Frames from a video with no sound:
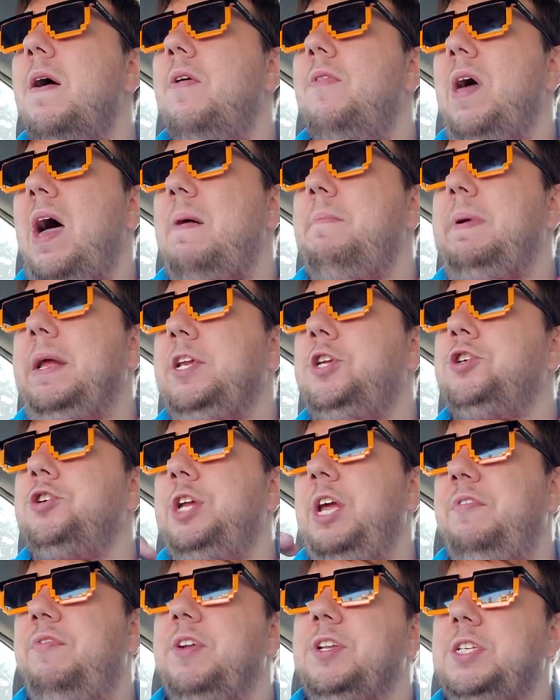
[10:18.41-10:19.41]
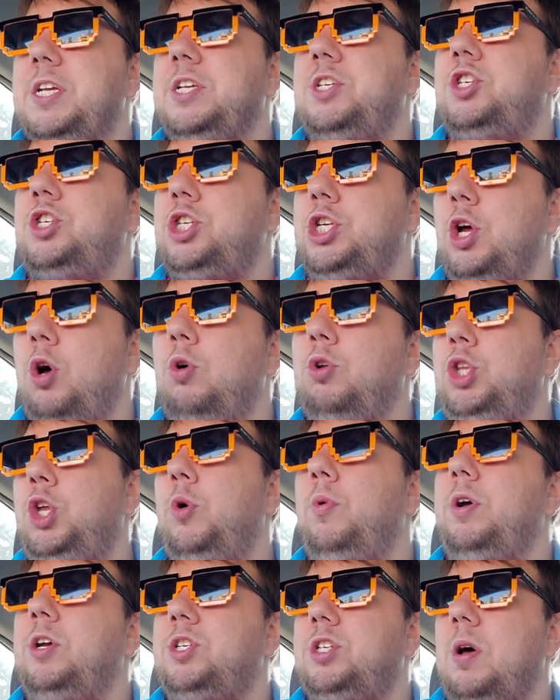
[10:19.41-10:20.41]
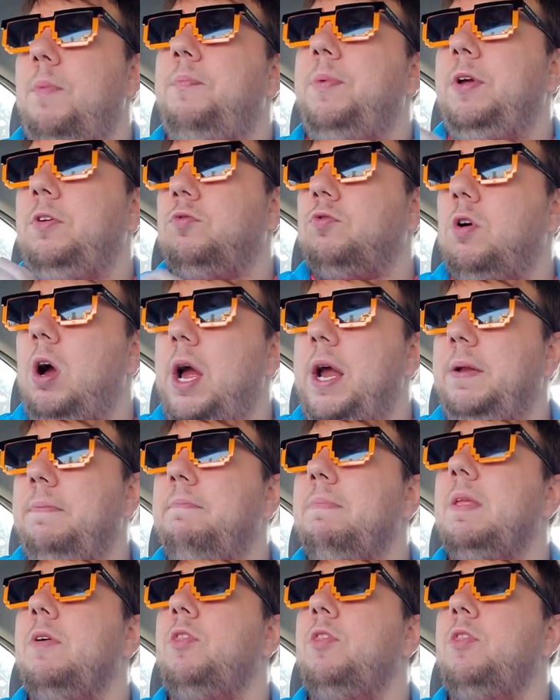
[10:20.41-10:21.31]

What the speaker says: that means your defense is still doing something right.